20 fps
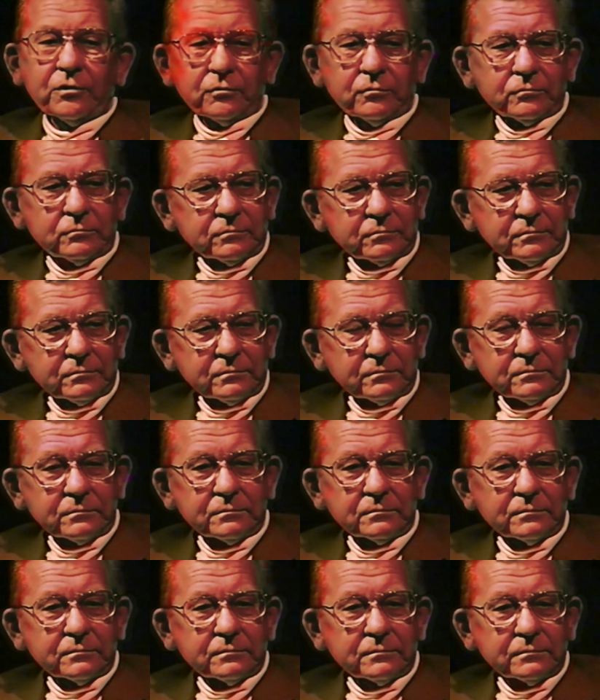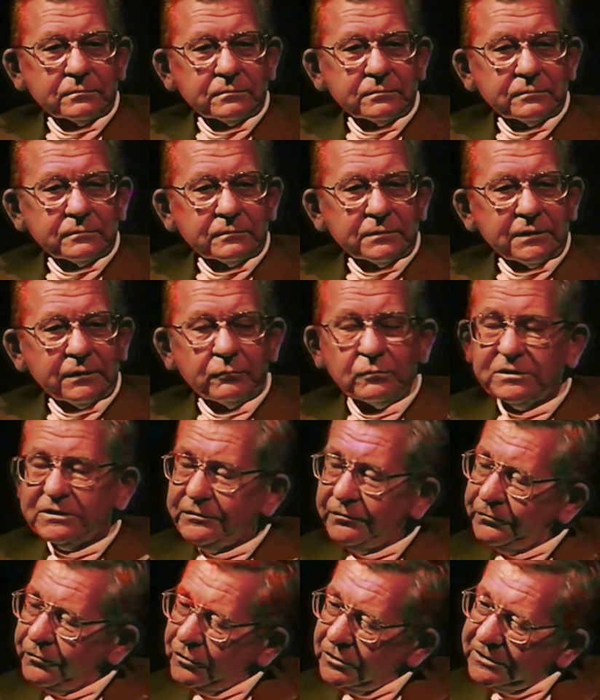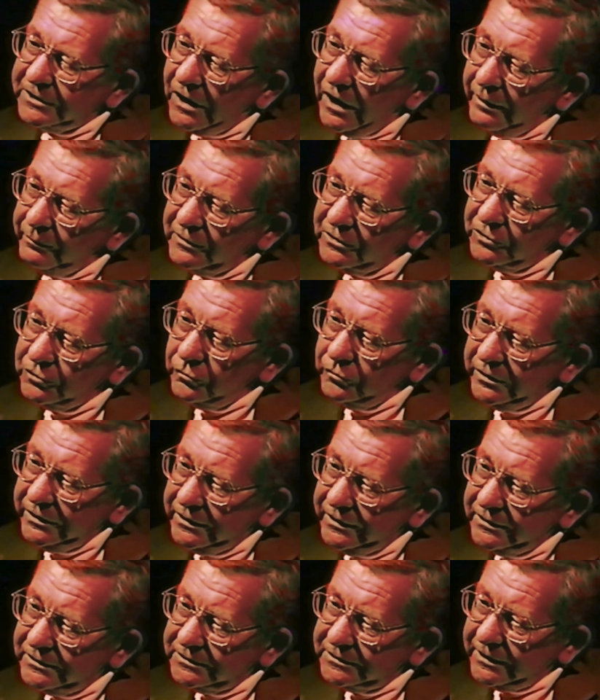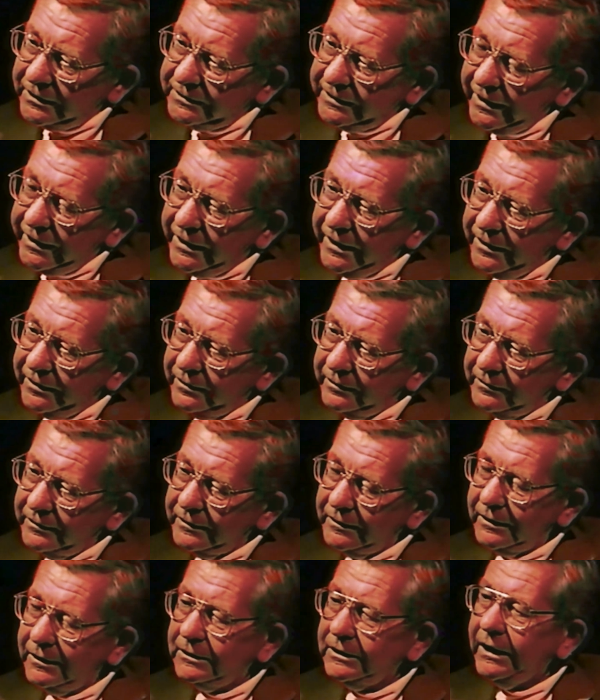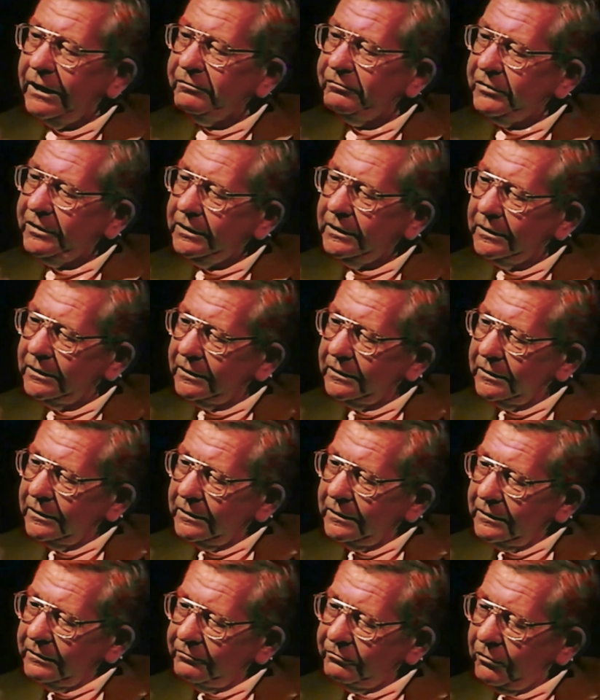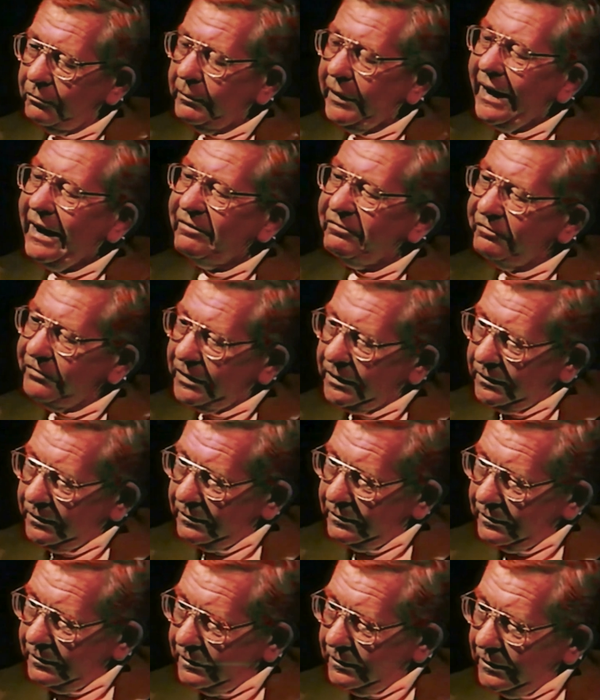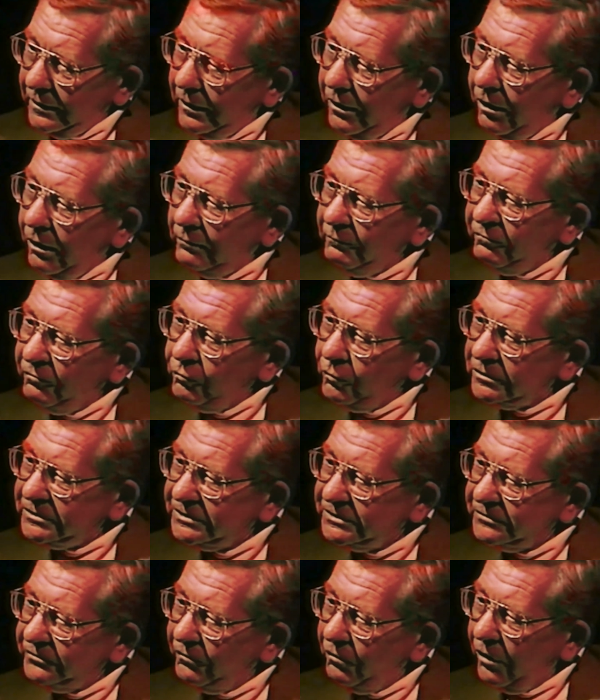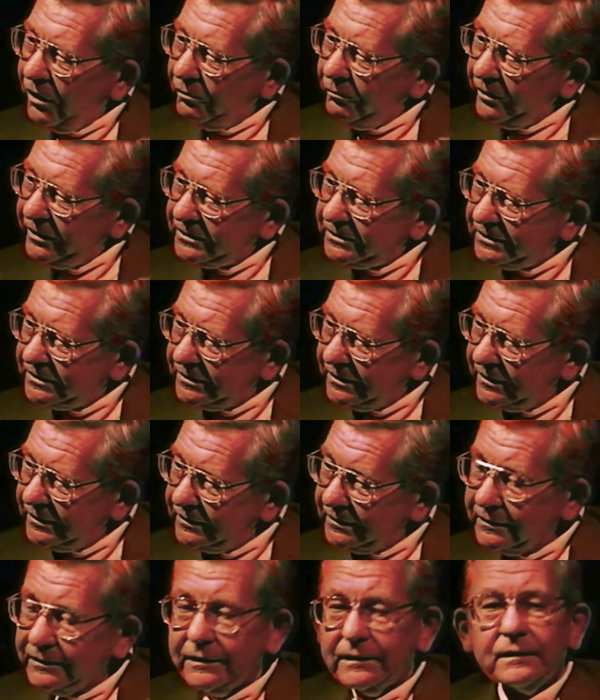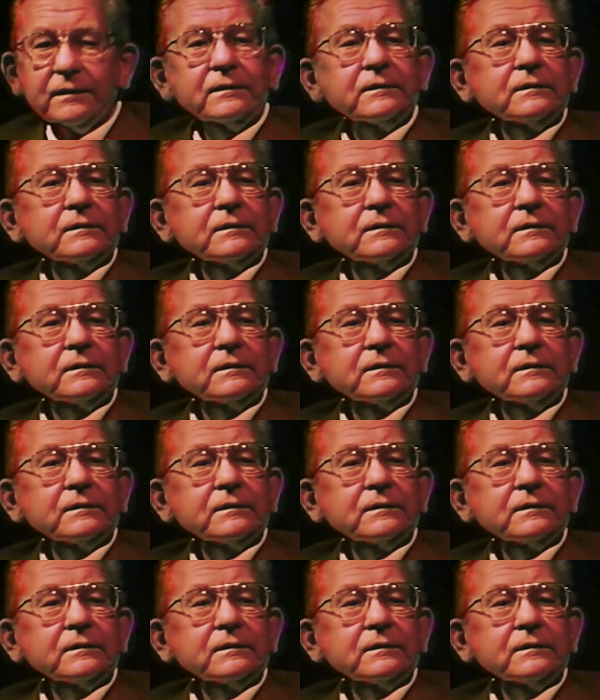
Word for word: back to, it was the first time in 2 years that they had a levy from AFI, Armed Forces Far East.